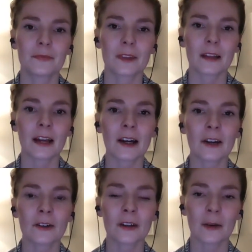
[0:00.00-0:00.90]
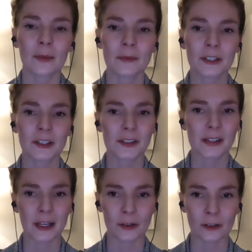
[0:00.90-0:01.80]
And now come up to your
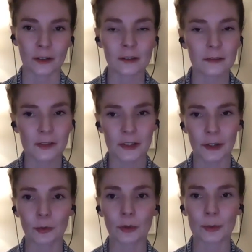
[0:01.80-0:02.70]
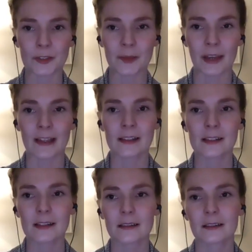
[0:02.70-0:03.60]
sacral, so your womb
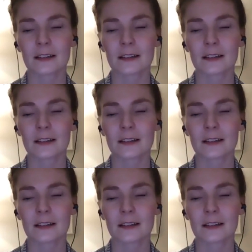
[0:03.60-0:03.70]
space,